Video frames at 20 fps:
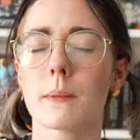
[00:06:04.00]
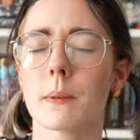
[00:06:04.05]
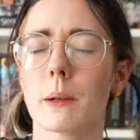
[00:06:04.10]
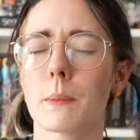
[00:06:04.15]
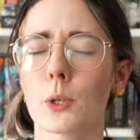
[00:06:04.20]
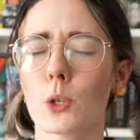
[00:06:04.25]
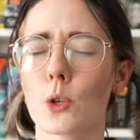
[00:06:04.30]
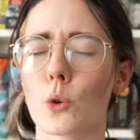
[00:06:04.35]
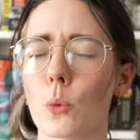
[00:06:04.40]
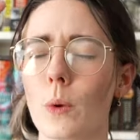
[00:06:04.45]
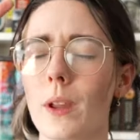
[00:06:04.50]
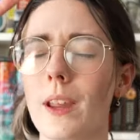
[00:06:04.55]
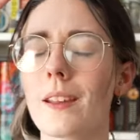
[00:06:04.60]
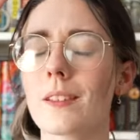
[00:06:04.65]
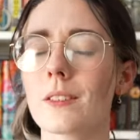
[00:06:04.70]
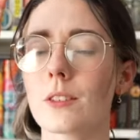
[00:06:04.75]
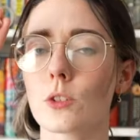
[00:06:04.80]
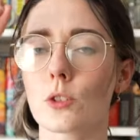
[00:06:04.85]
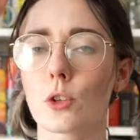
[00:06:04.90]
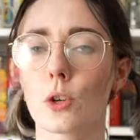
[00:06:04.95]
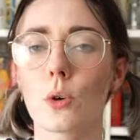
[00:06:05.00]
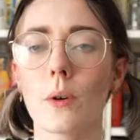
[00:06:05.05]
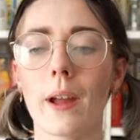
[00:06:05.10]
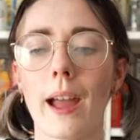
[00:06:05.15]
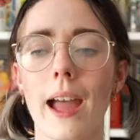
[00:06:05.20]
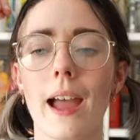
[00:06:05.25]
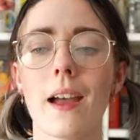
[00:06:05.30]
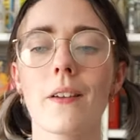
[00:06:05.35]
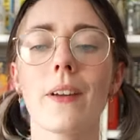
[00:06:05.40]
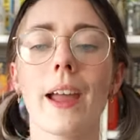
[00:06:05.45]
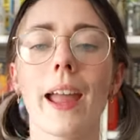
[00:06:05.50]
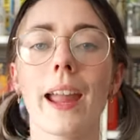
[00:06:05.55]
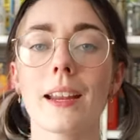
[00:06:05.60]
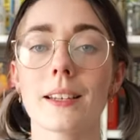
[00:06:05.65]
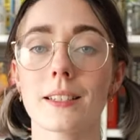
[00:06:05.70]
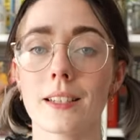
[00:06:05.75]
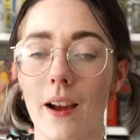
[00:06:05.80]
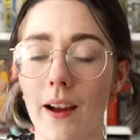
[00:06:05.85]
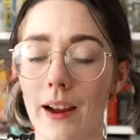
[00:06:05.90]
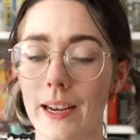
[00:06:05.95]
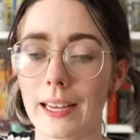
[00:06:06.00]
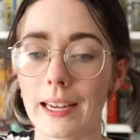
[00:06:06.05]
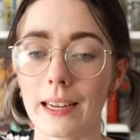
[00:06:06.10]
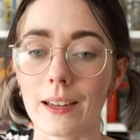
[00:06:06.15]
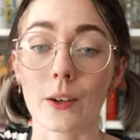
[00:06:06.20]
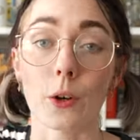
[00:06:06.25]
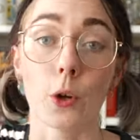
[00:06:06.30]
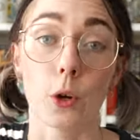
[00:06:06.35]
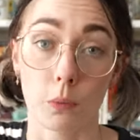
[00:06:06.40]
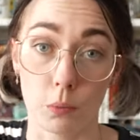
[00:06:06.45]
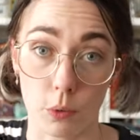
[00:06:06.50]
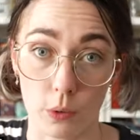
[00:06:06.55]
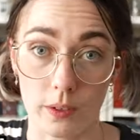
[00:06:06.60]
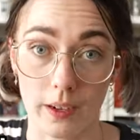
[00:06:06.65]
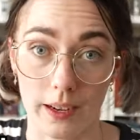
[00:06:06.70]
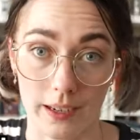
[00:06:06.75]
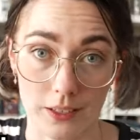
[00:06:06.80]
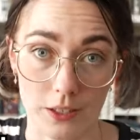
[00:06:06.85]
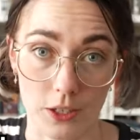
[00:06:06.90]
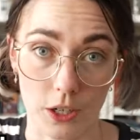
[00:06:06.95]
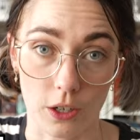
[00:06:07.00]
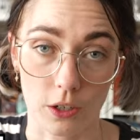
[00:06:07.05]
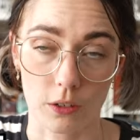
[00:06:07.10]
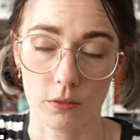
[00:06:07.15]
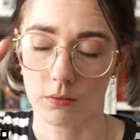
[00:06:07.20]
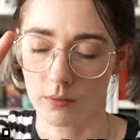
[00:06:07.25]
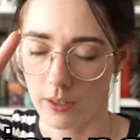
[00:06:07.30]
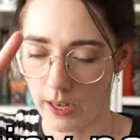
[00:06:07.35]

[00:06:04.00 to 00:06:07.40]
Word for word: Tip number two is to have a tiny notebook next to you.